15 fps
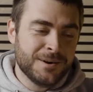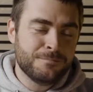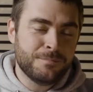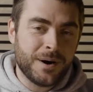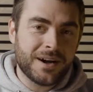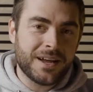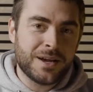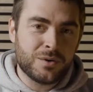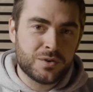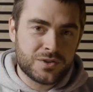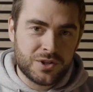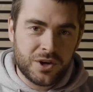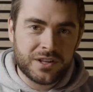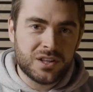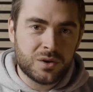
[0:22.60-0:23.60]
but it's
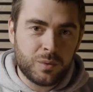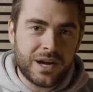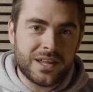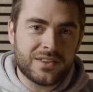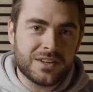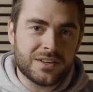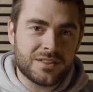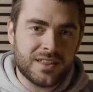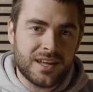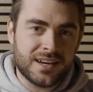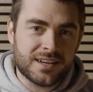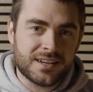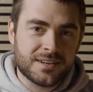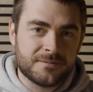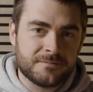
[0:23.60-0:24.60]
not in the way that you
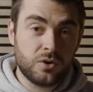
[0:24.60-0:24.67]
think.